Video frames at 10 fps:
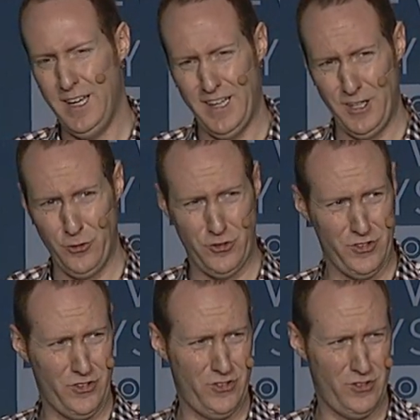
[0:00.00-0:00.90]
I think it
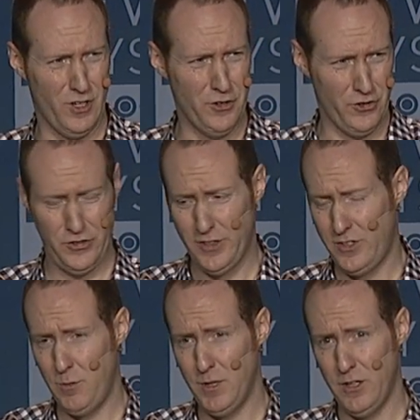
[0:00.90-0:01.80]
was under
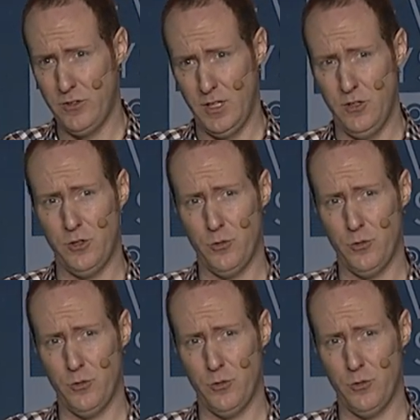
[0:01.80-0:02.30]
60 minutes into